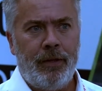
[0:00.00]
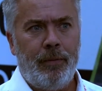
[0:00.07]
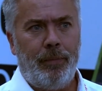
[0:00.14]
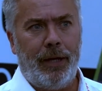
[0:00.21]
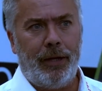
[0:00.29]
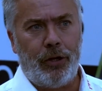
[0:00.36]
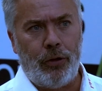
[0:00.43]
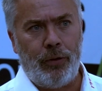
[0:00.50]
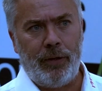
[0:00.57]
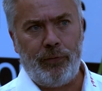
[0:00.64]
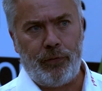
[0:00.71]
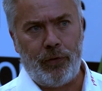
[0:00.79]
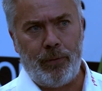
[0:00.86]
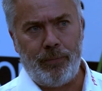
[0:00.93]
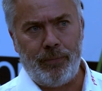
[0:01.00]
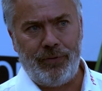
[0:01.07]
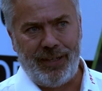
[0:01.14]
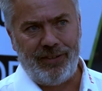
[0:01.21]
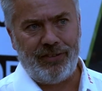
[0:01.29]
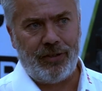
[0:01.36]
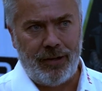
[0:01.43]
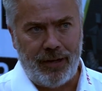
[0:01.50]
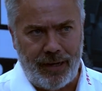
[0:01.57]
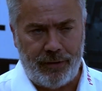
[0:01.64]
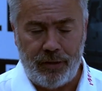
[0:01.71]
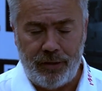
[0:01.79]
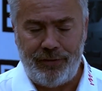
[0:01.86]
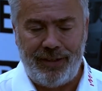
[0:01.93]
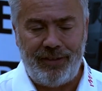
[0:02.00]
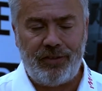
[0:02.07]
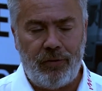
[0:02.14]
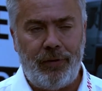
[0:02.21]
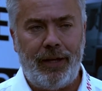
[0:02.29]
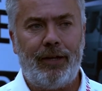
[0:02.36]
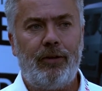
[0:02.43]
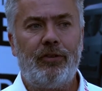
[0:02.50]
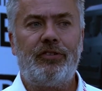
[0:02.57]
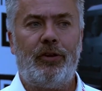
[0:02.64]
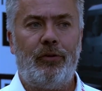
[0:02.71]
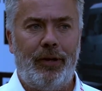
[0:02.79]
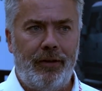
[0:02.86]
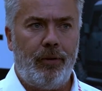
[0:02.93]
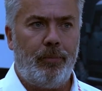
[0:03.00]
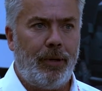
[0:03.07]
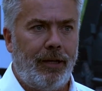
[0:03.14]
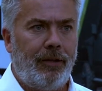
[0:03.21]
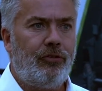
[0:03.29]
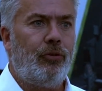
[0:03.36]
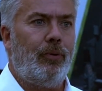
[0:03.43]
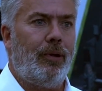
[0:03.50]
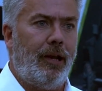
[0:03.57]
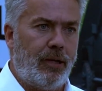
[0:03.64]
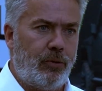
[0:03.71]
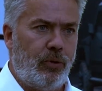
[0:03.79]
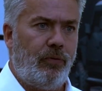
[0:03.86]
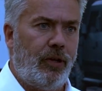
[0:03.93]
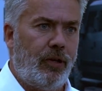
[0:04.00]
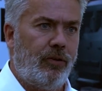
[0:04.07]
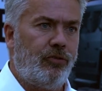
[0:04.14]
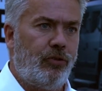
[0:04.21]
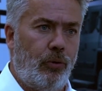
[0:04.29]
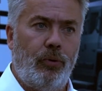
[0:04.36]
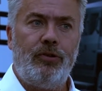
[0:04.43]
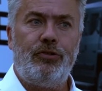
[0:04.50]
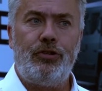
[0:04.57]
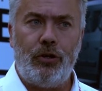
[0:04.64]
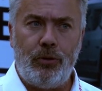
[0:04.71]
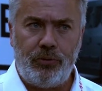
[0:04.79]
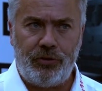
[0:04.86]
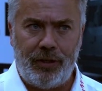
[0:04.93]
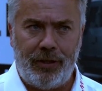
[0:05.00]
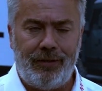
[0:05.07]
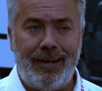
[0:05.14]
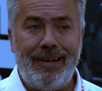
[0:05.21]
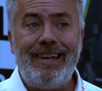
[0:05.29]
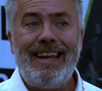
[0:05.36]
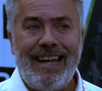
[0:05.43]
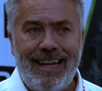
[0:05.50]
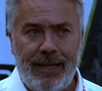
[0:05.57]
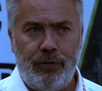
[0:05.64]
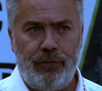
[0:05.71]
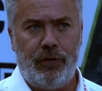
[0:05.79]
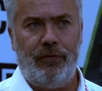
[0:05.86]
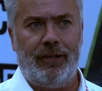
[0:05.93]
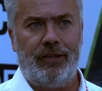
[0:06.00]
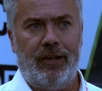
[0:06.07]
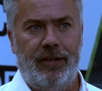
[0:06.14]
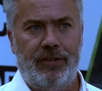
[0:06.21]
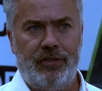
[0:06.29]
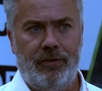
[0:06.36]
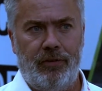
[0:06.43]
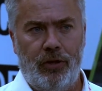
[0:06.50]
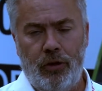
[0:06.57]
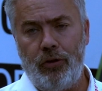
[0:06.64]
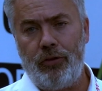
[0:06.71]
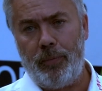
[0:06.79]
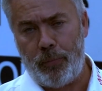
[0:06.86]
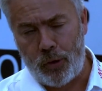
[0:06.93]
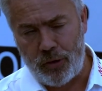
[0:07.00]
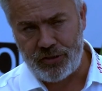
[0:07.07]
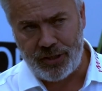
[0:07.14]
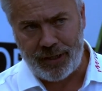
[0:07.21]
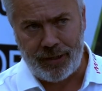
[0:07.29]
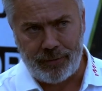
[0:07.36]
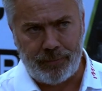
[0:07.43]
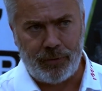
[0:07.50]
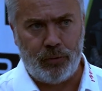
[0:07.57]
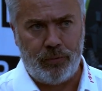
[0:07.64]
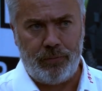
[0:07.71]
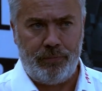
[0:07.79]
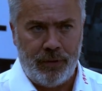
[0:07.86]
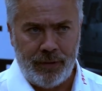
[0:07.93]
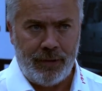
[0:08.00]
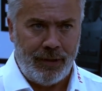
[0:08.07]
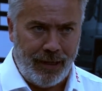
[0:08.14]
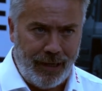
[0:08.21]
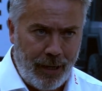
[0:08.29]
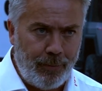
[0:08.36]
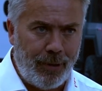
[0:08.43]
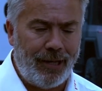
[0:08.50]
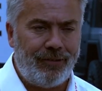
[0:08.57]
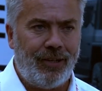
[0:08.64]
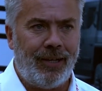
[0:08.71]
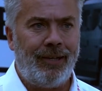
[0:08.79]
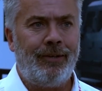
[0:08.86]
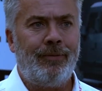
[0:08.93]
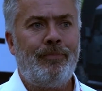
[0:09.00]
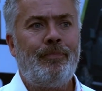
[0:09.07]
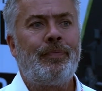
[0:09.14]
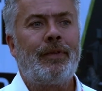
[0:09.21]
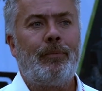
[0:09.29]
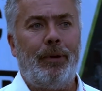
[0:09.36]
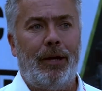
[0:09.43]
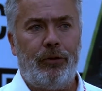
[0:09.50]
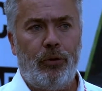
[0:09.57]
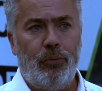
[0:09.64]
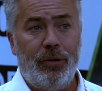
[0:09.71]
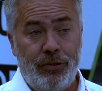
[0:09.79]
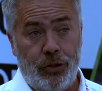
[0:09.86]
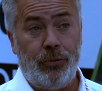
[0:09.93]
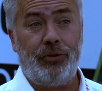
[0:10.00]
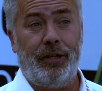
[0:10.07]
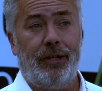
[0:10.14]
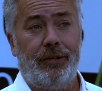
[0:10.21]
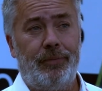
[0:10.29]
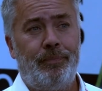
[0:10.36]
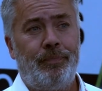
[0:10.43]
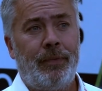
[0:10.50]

By going from diesel vehicles that are in the mine to electric vehicles, you're reducing the need for the ventilation. You're not abolishing it or eliminating it, but you're reducing it.